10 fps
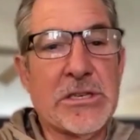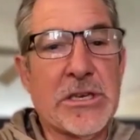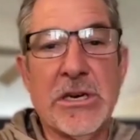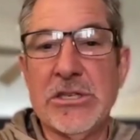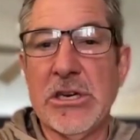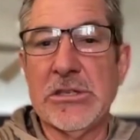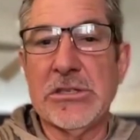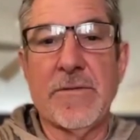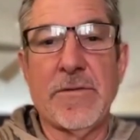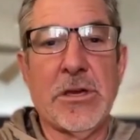going to adjust
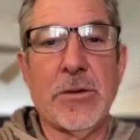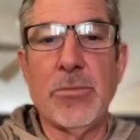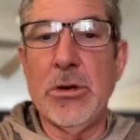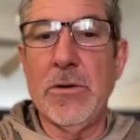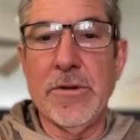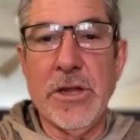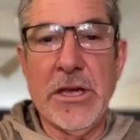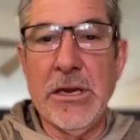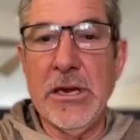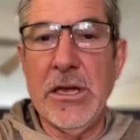everything beautifully, and